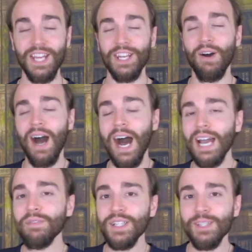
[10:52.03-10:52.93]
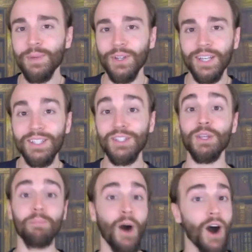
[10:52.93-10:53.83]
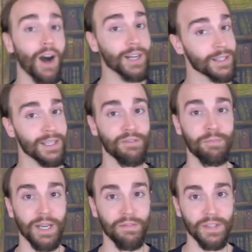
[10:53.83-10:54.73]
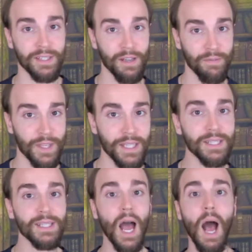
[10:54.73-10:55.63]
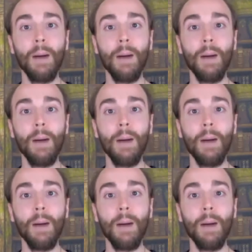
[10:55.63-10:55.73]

Now, I have experienced the positive benefits of this